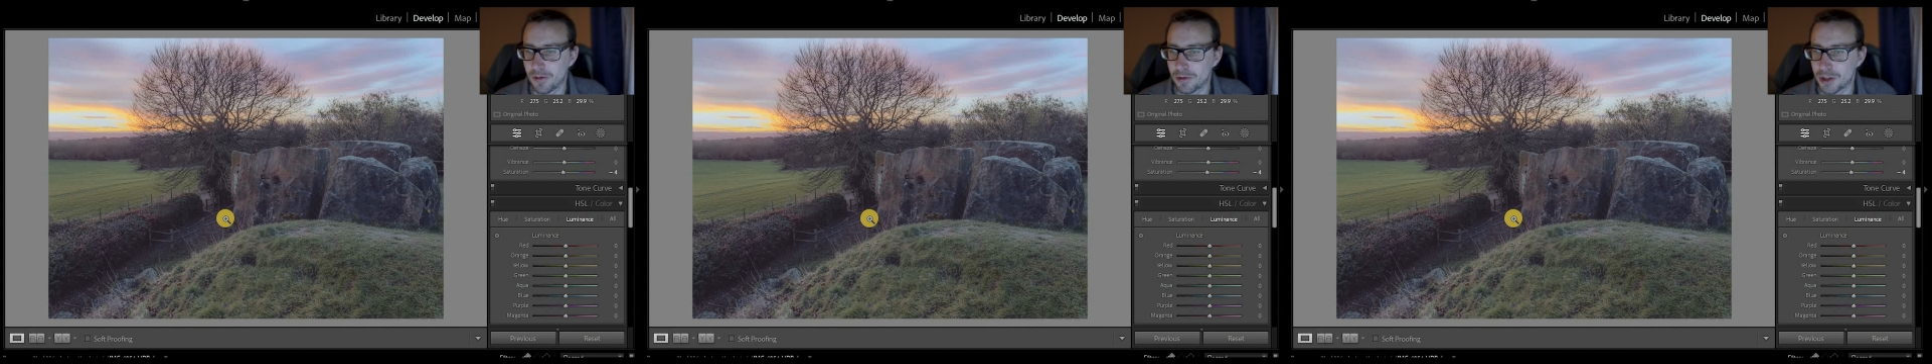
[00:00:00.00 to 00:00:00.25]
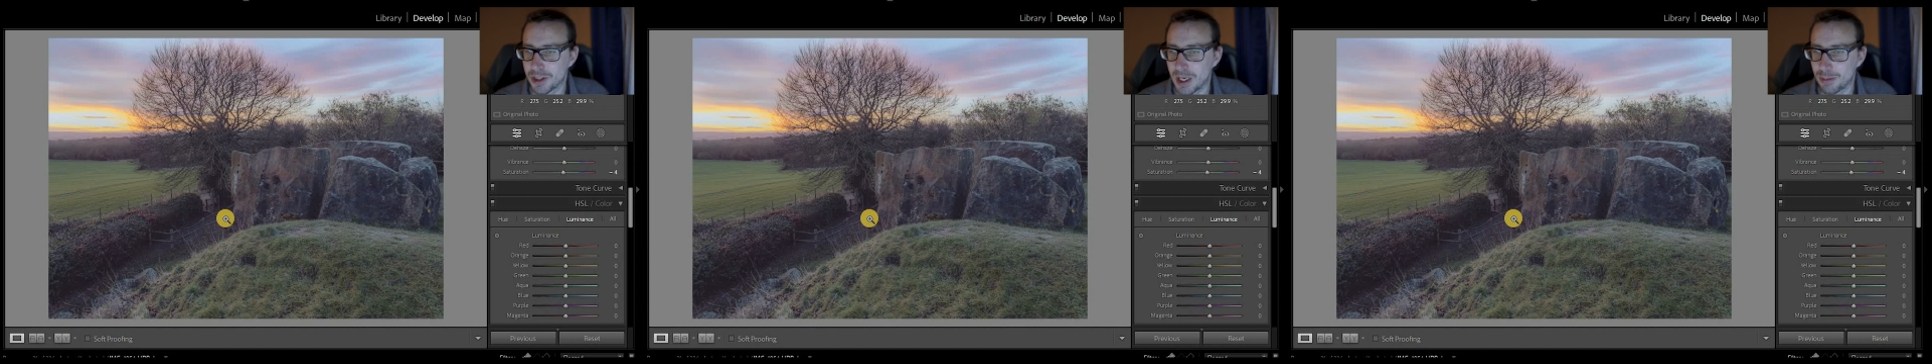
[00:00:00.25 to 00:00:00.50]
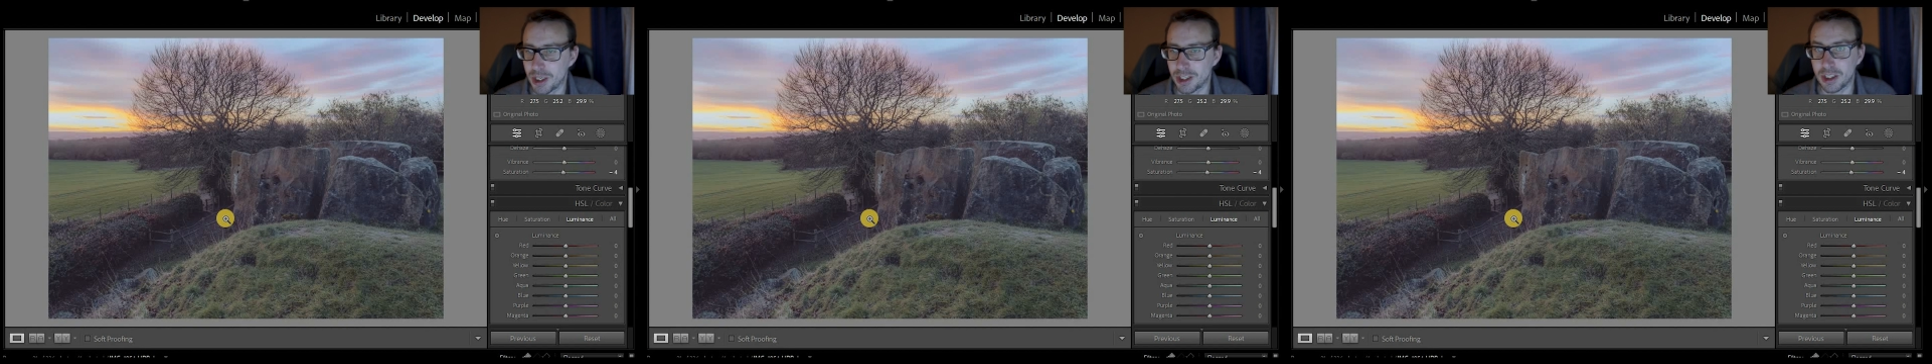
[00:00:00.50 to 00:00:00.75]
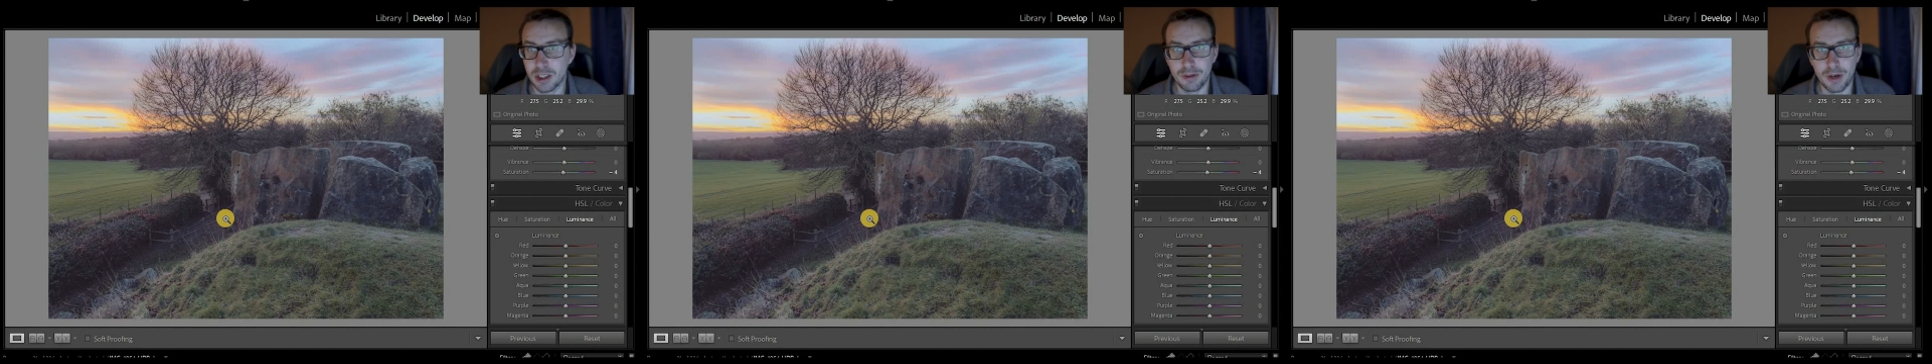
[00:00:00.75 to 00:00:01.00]
for a
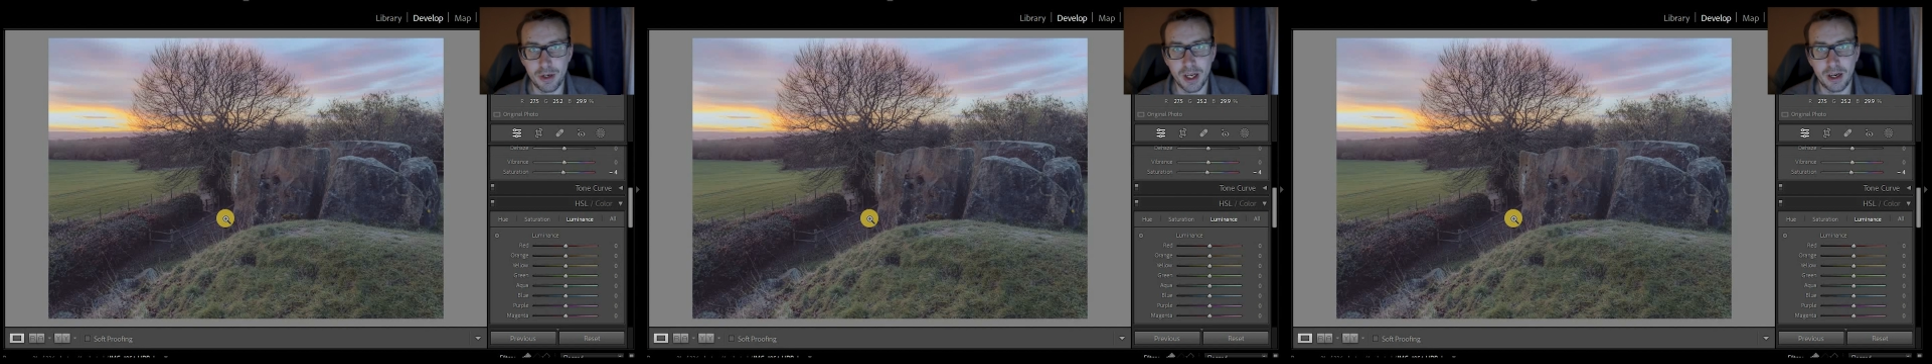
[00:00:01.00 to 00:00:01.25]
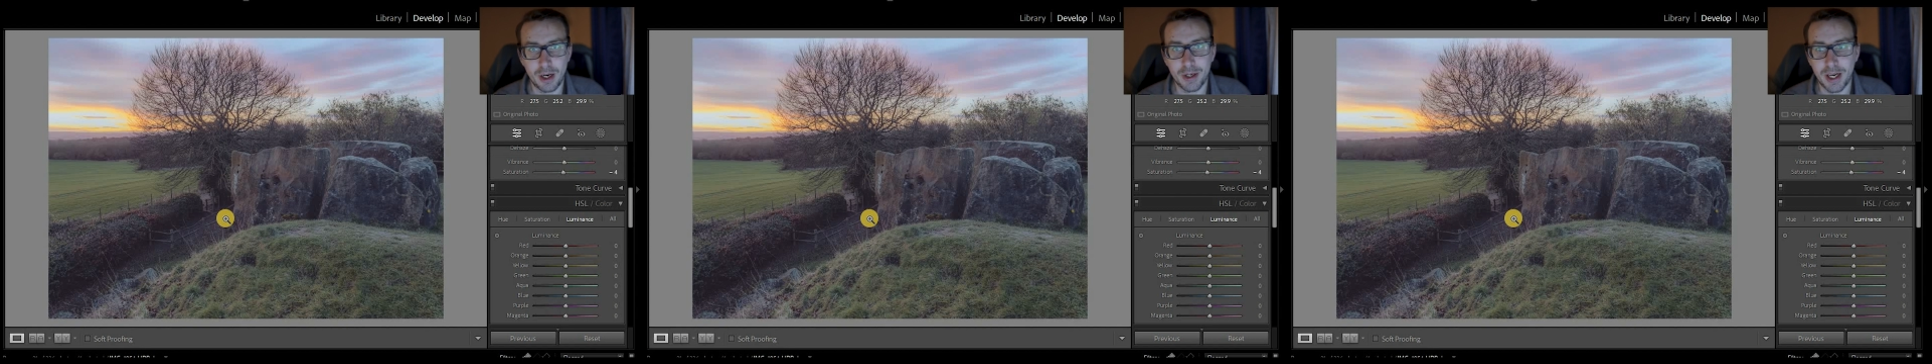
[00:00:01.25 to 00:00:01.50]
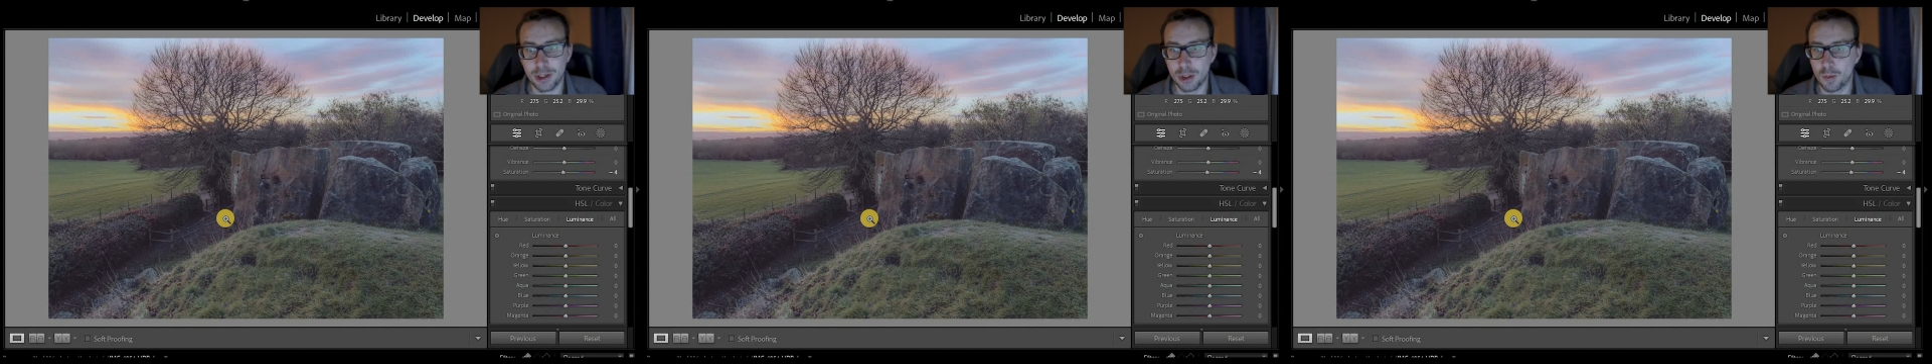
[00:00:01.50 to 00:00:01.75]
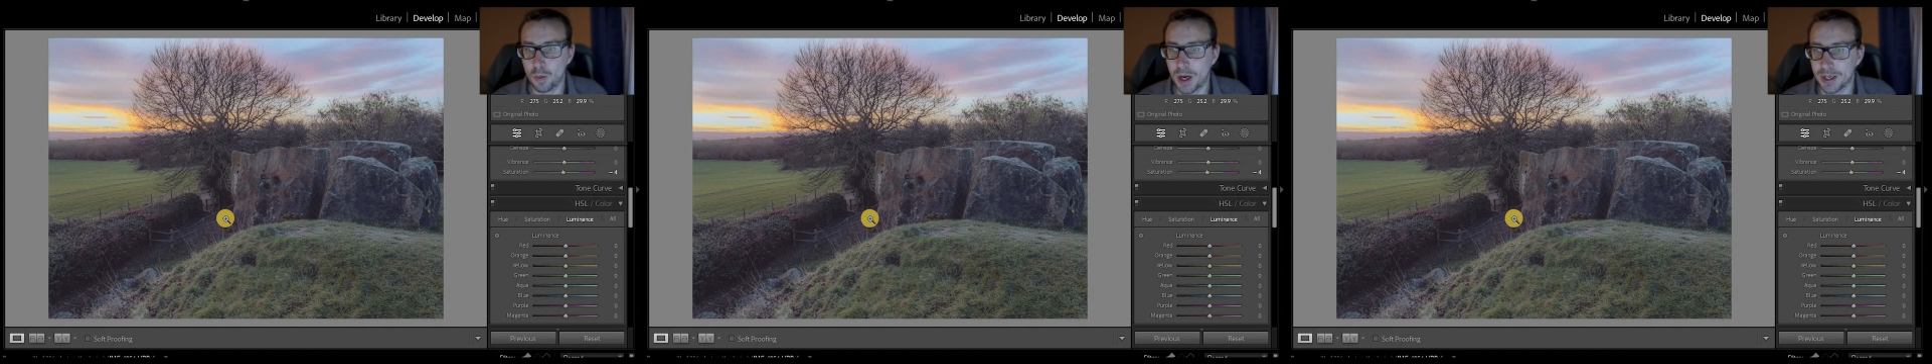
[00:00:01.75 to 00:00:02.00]
subject. You only get a
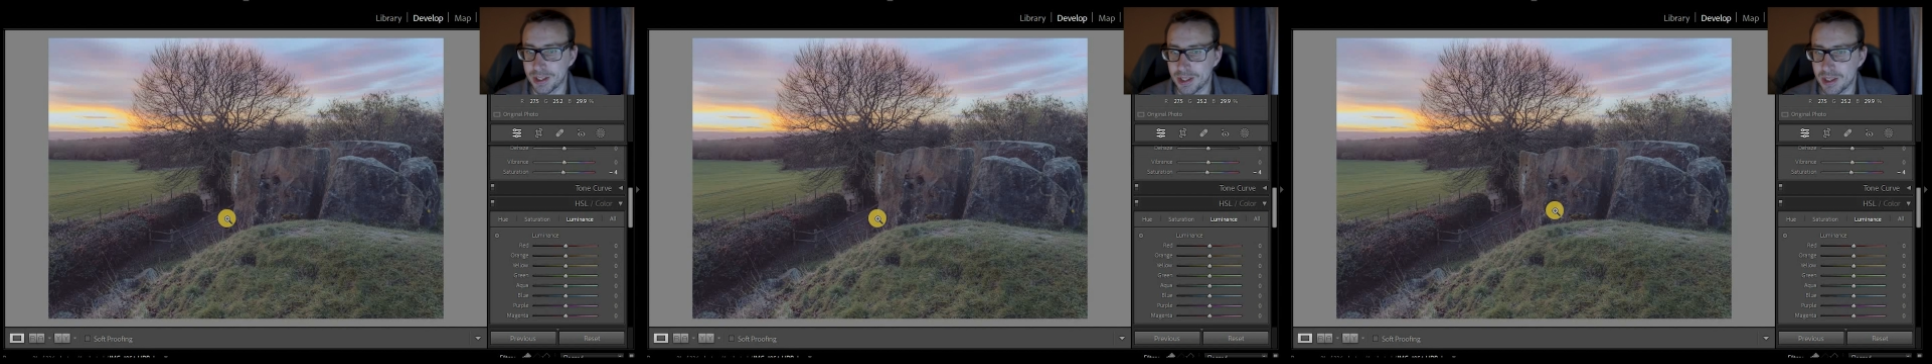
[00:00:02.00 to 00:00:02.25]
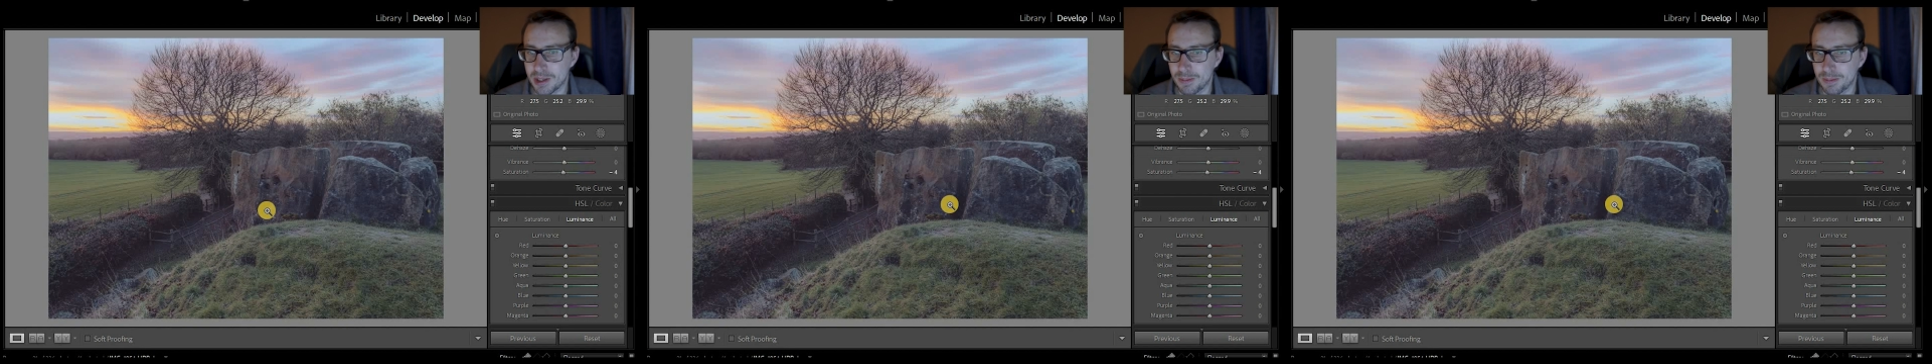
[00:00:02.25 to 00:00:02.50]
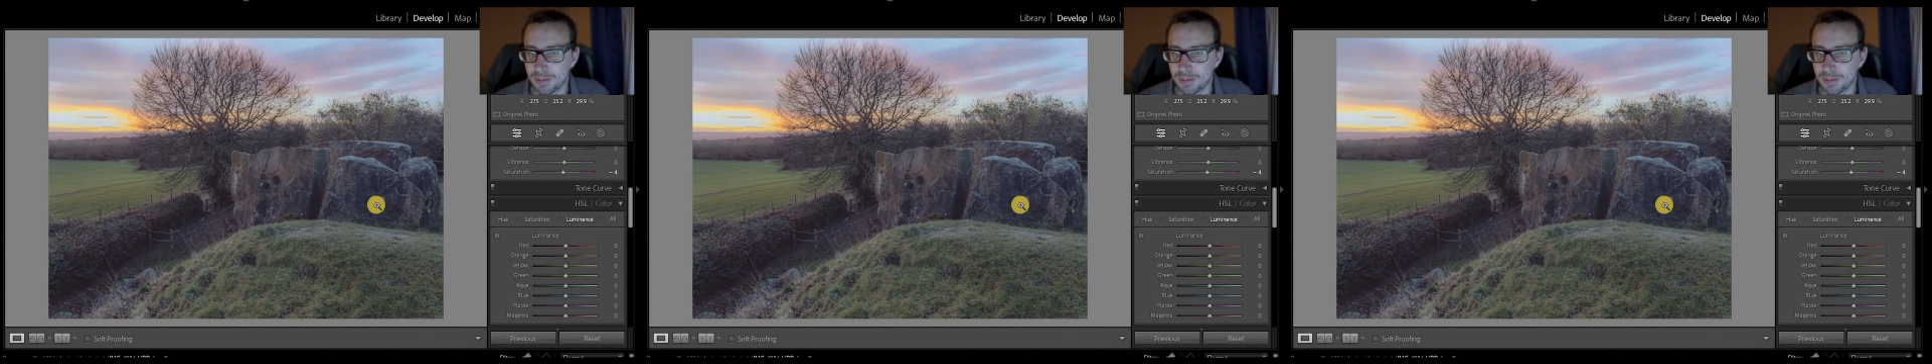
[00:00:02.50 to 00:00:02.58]
location once,